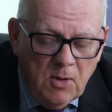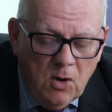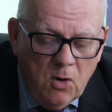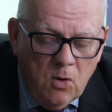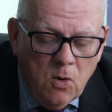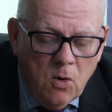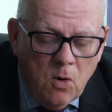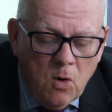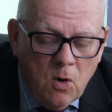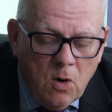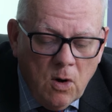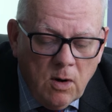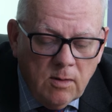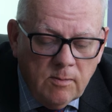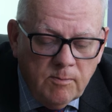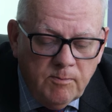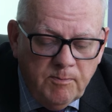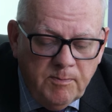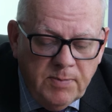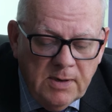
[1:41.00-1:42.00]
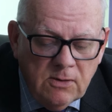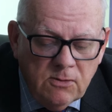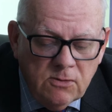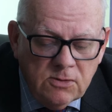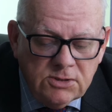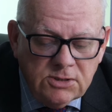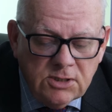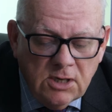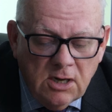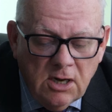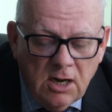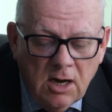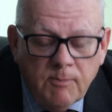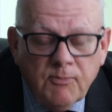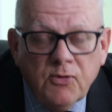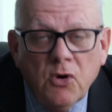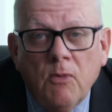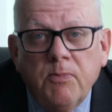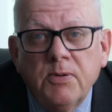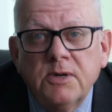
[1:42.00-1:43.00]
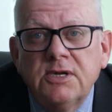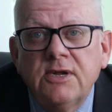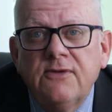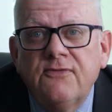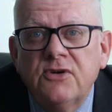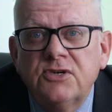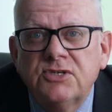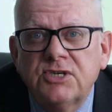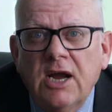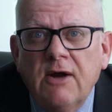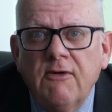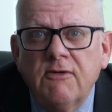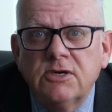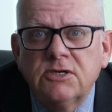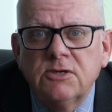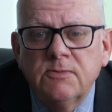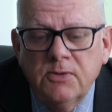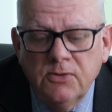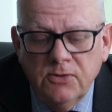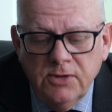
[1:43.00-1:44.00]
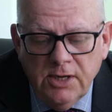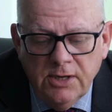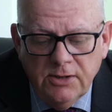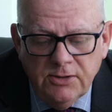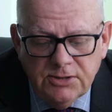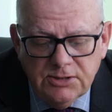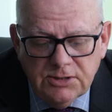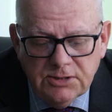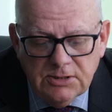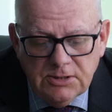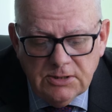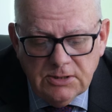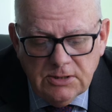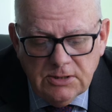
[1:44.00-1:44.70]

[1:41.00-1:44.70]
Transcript: or builds a property for charitable use.